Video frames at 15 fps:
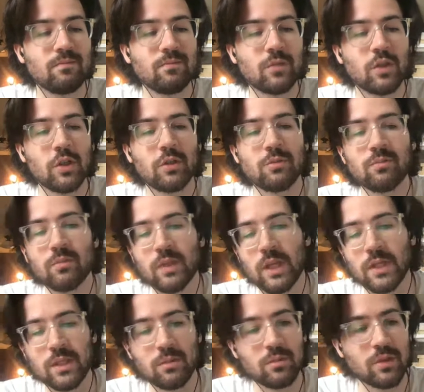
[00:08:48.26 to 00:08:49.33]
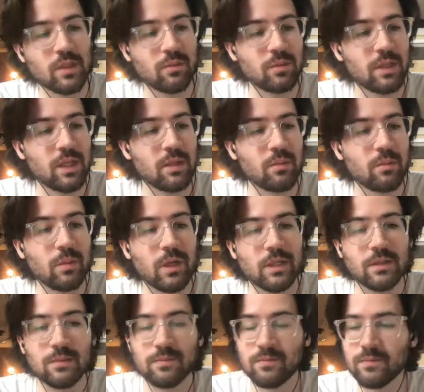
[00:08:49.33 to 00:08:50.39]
So yeah, something to keep in mind.